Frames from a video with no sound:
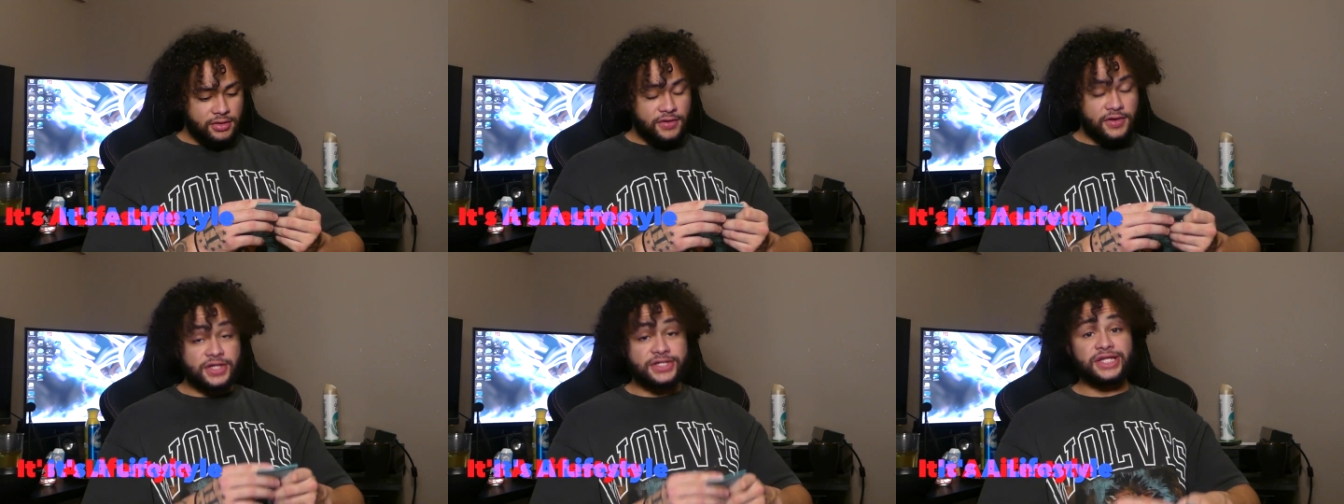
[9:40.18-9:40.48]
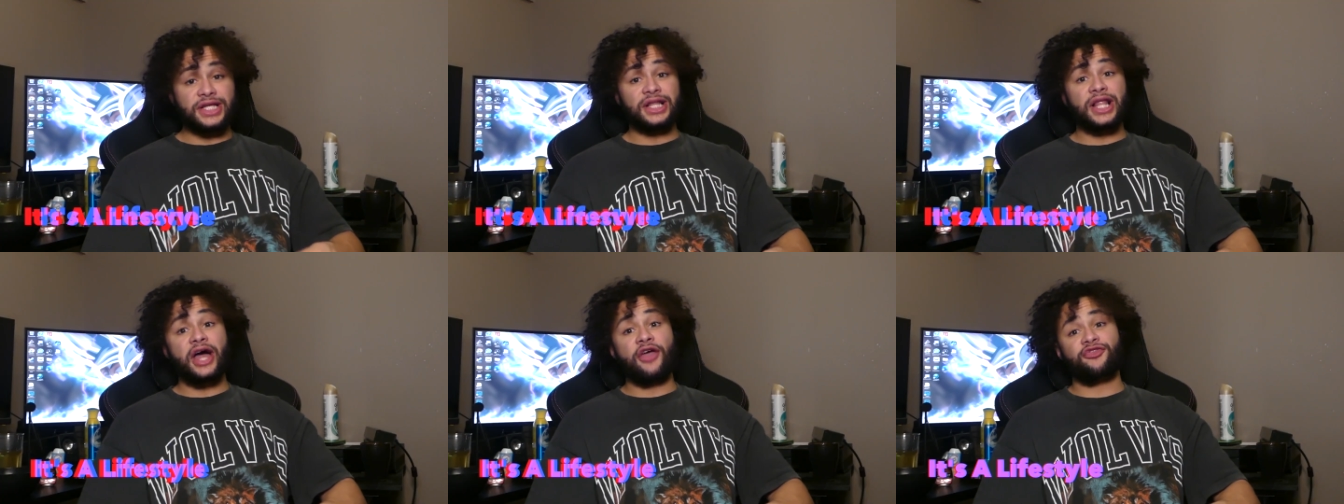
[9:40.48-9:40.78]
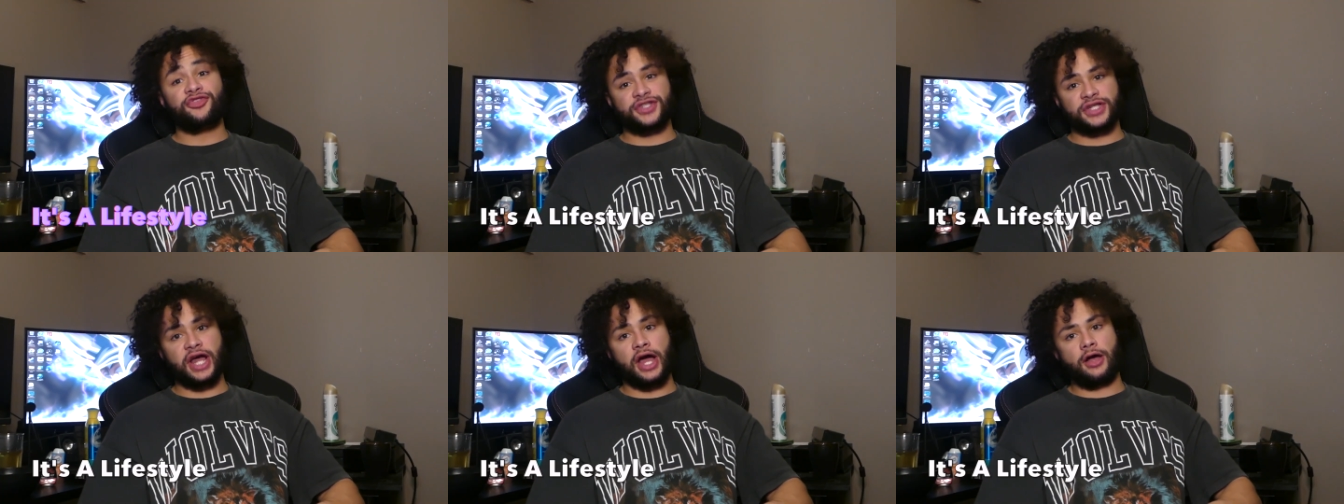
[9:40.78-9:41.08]
It's a
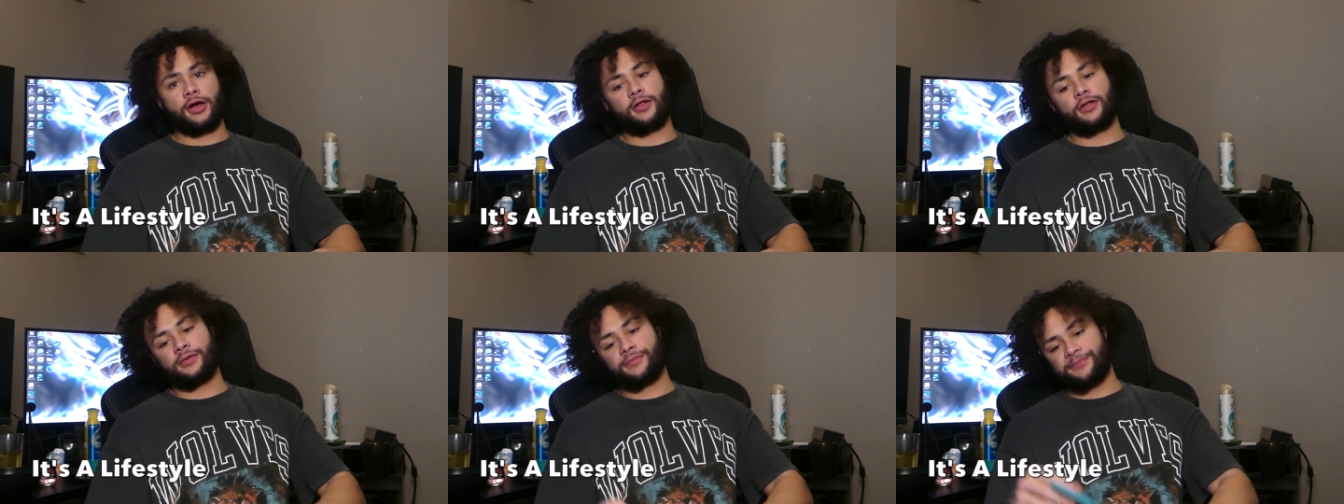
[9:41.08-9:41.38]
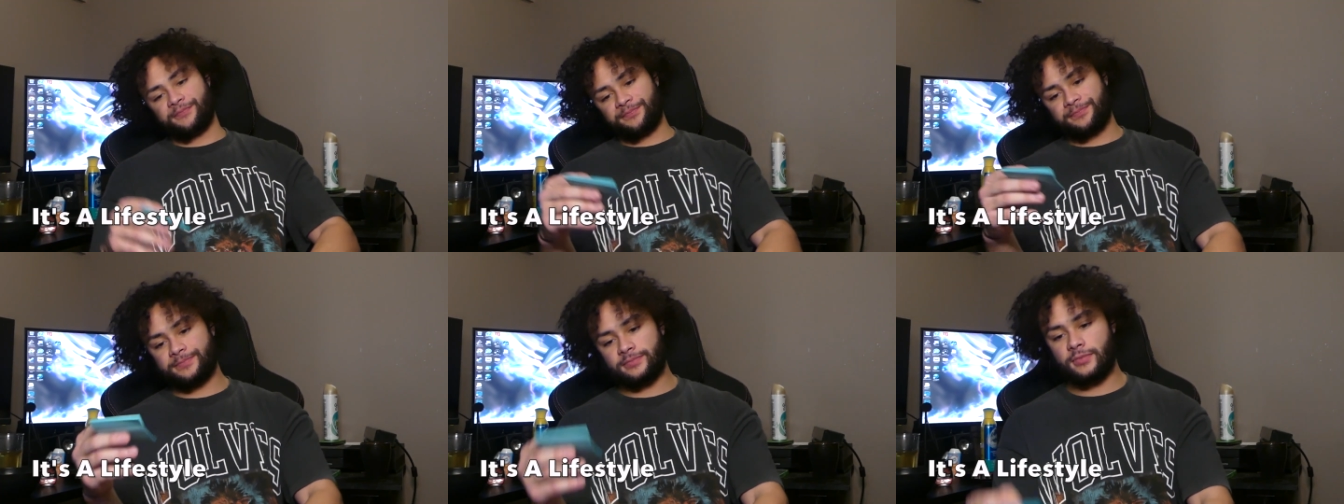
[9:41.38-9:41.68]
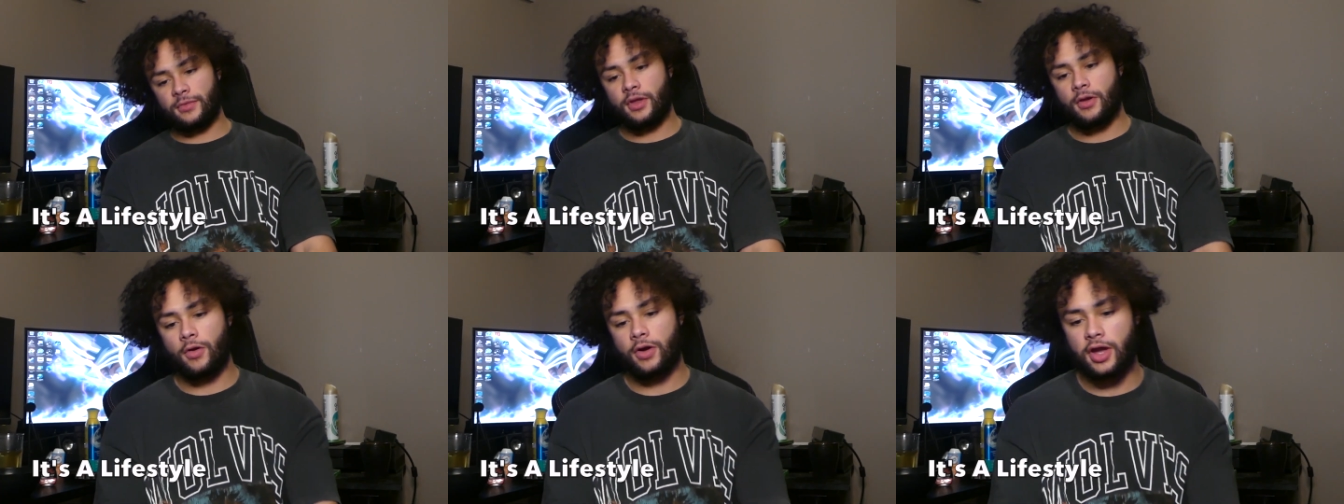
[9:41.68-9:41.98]
lifestyle.
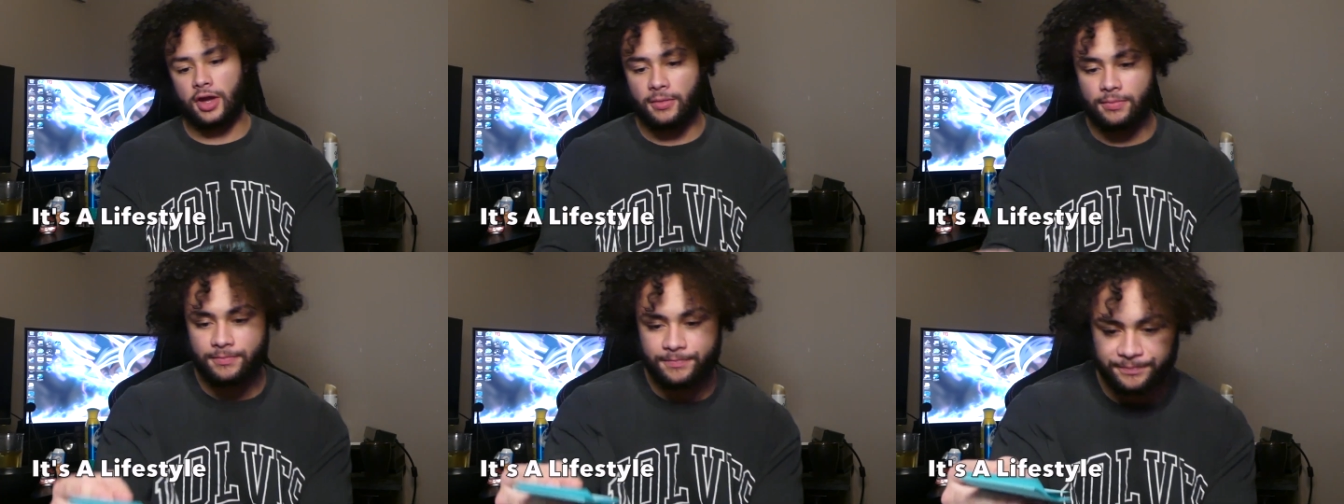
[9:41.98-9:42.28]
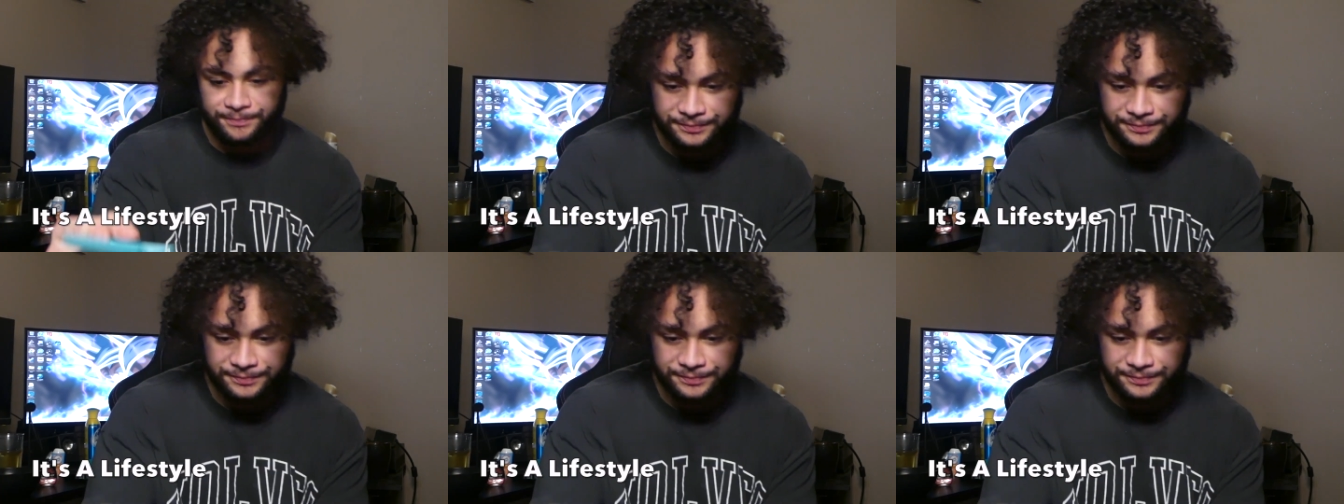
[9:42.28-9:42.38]
Okay.